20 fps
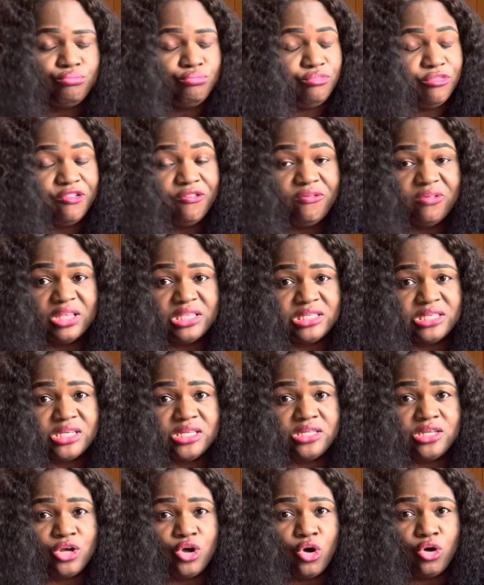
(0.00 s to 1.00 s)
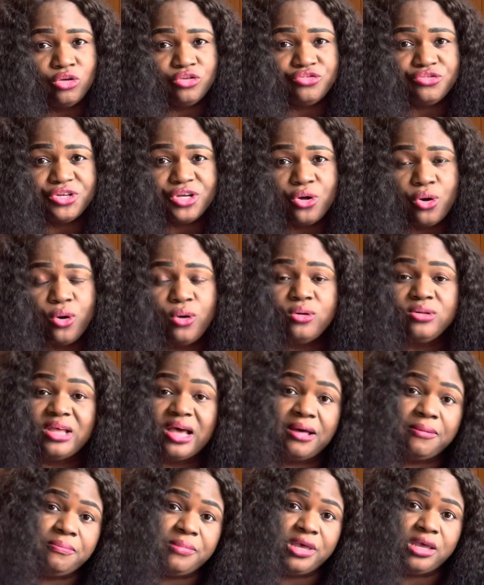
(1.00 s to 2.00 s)
visit a country called
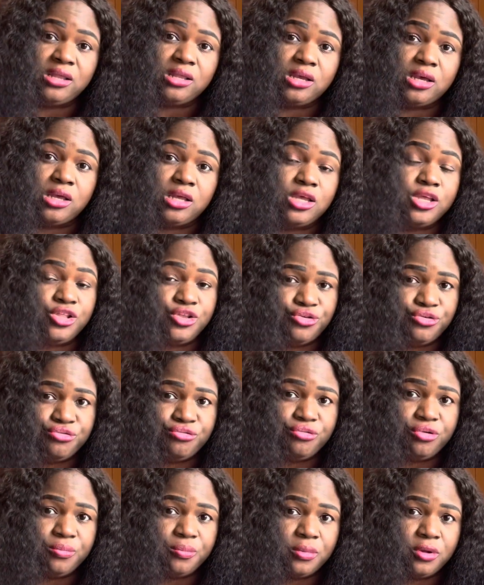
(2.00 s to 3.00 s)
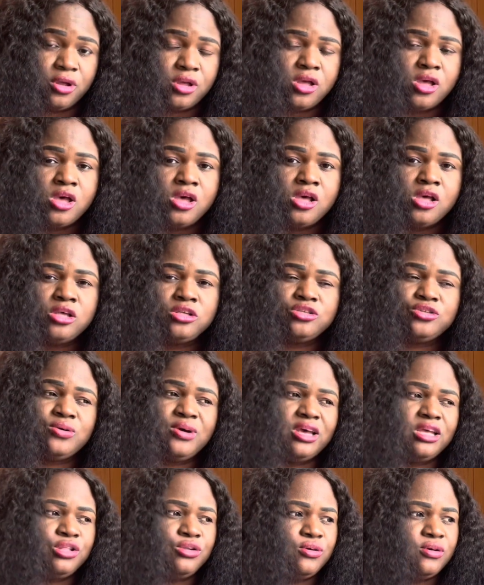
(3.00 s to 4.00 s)
Albania in Europe. So
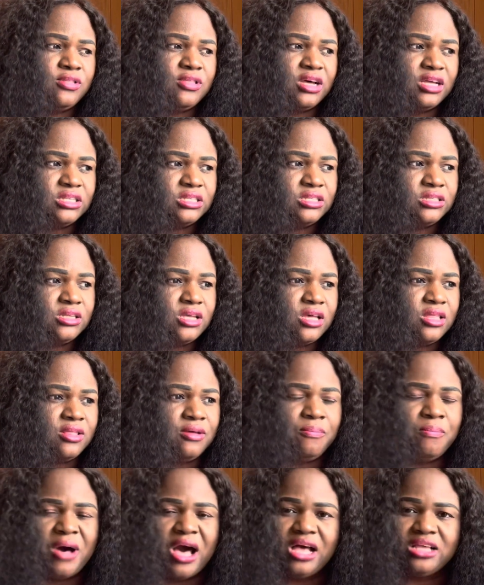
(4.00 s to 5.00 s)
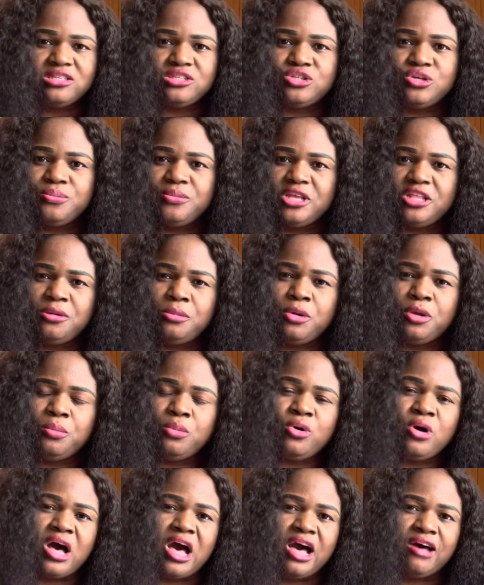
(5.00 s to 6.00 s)
I know that in the past so many
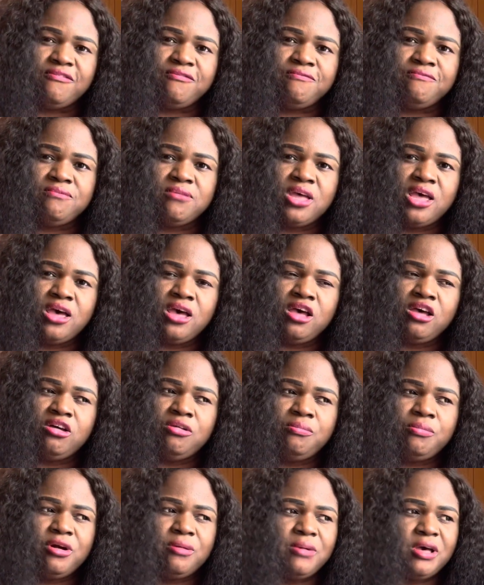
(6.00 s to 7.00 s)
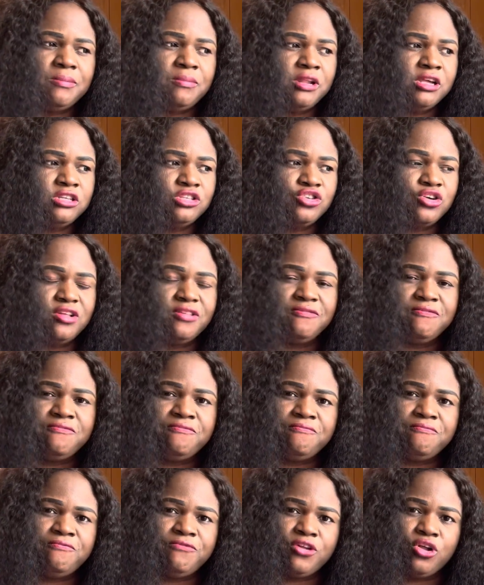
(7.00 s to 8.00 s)
people have probably done
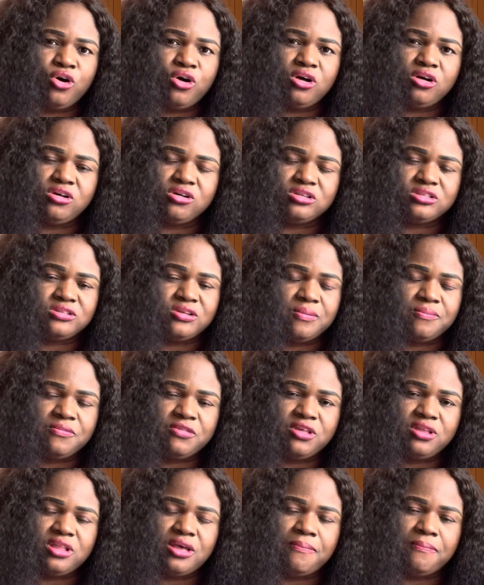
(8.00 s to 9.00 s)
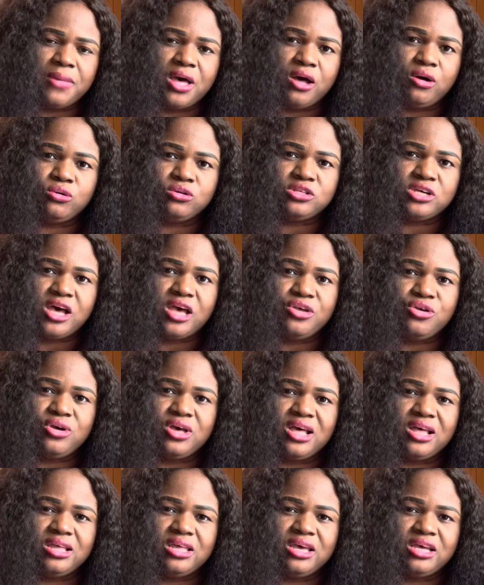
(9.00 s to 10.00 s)
vlog or something about how you
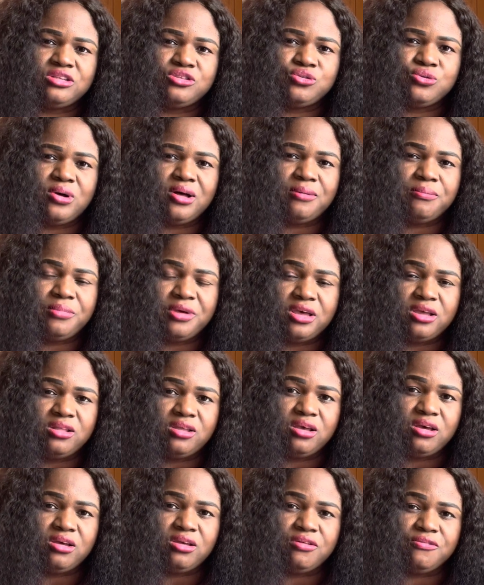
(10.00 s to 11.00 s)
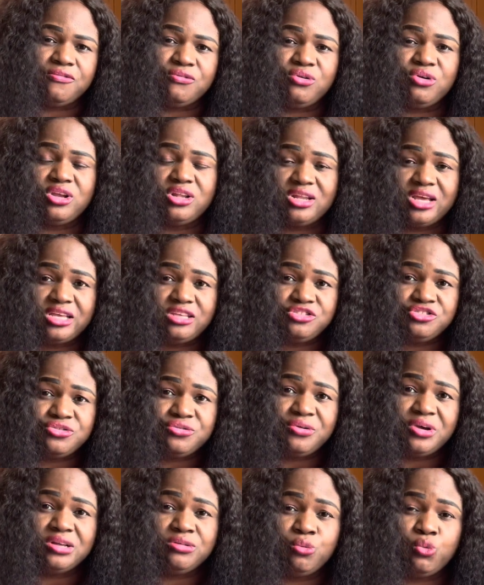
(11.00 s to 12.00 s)
can get to Albania if you're in
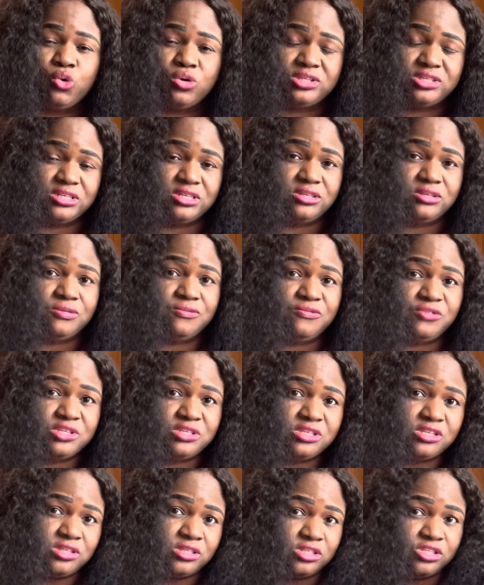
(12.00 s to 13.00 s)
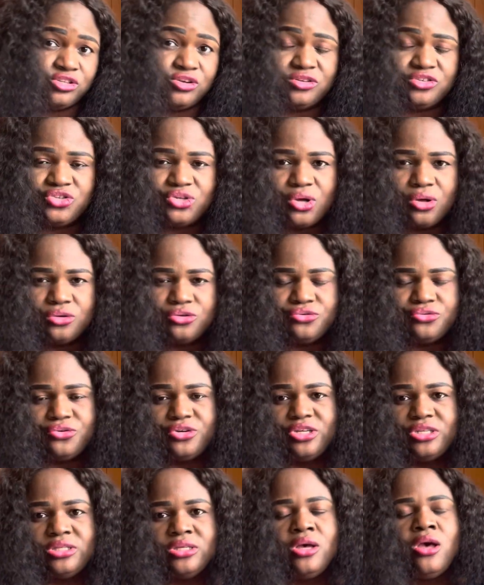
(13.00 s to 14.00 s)
Nigeria wanting to visit such
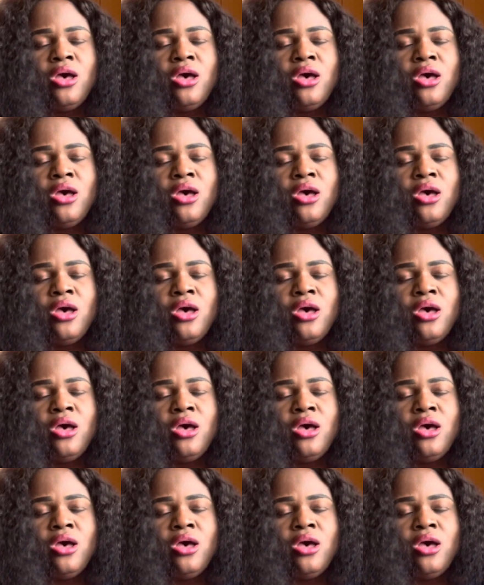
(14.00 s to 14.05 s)
countries,